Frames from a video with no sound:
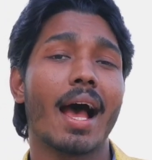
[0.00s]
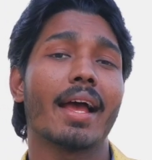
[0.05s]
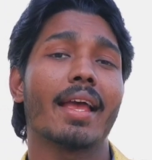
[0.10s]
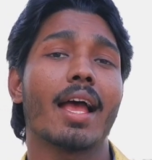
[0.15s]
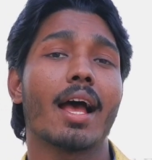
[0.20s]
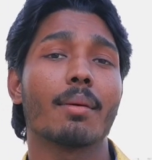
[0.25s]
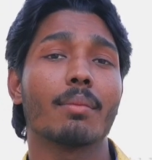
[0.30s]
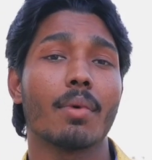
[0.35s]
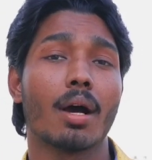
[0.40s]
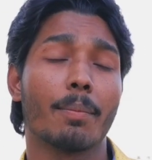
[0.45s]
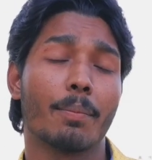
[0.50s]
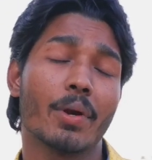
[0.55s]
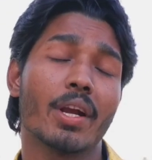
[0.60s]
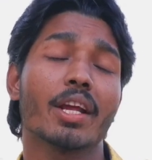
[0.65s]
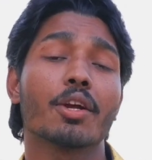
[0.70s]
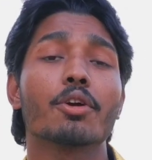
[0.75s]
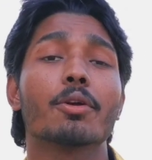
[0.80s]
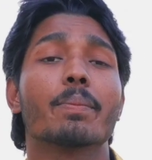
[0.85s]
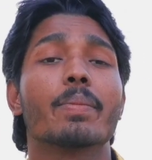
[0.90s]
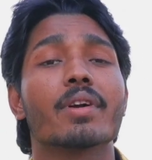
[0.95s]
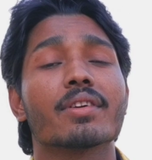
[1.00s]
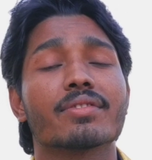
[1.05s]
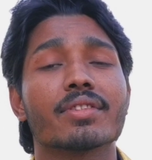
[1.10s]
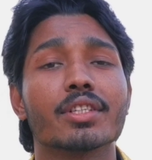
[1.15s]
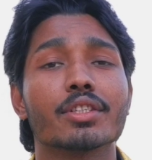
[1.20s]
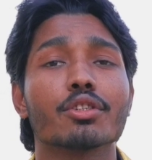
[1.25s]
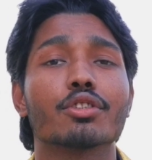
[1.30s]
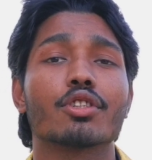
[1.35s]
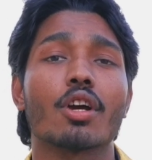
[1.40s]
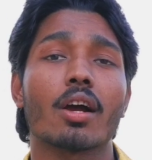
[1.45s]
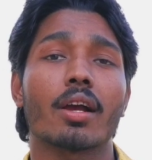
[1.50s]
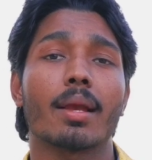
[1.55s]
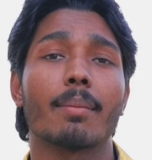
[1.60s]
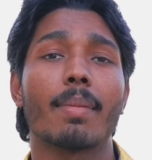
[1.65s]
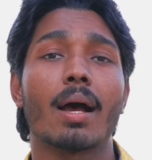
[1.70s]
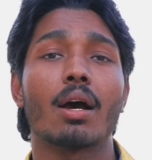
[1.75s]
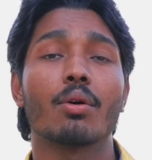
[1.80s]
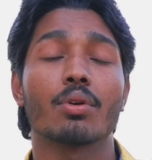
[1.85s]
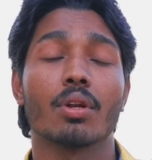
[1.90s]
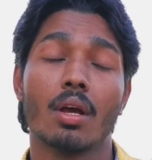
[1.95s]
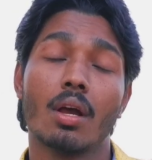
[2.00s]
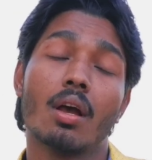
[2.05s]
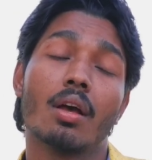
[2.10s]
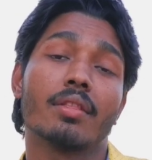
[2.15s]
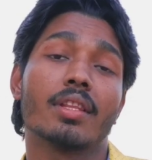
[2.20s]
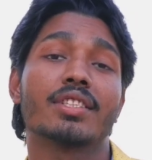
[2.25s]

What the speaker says: I am a pretty good person to talk about